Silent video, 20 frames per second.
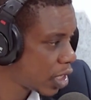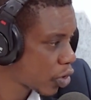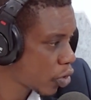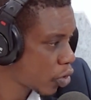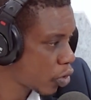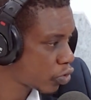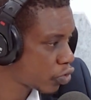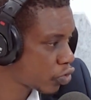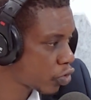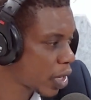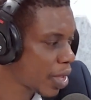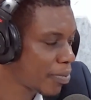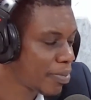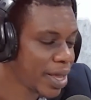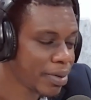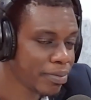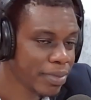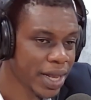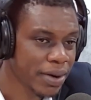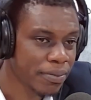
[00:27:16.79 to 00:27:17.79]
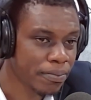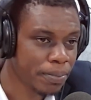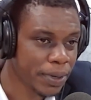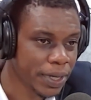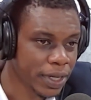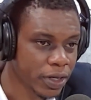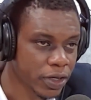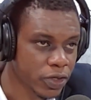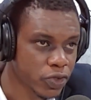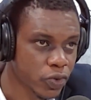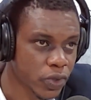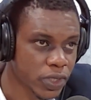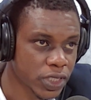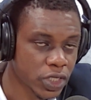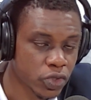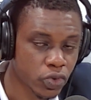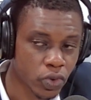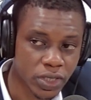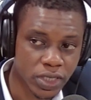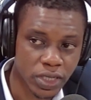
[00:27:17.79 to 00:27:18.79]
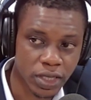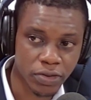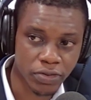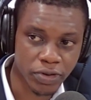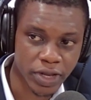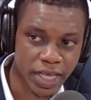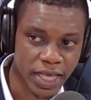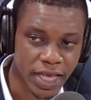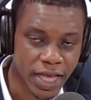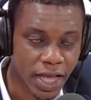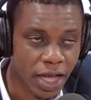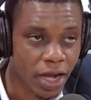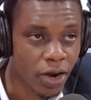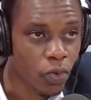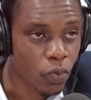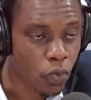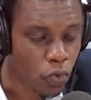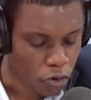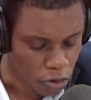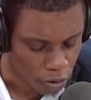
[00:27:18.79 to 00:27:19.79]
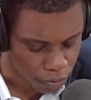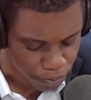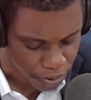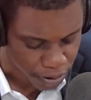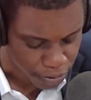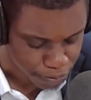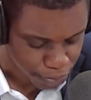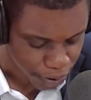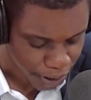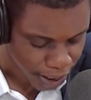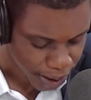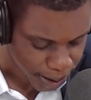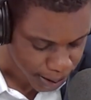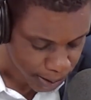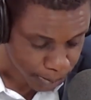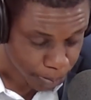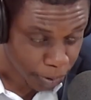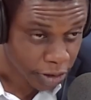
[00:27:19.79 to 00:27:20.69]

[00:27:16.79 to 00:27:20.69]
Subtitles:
Control Amendment Bill 2023 would be passed.